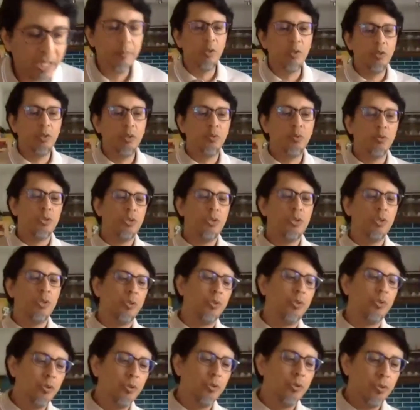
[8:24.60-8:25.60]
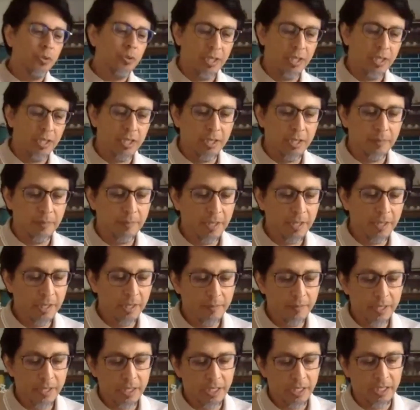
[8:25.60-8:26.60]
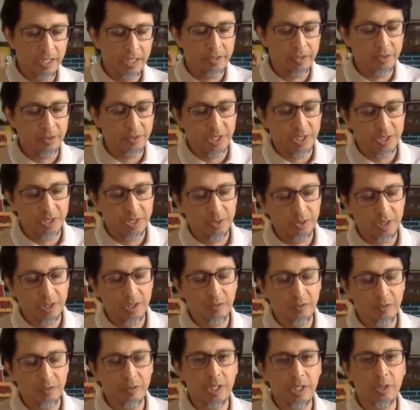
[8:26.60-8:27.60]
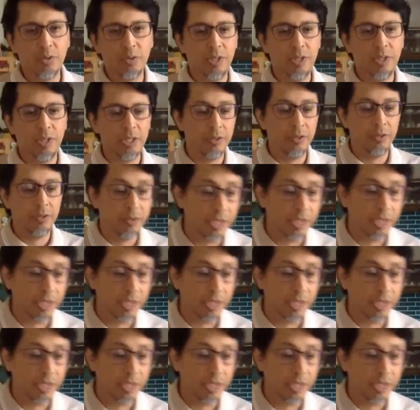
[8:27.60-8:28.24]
I'm going to show you a very, very traditional way to eat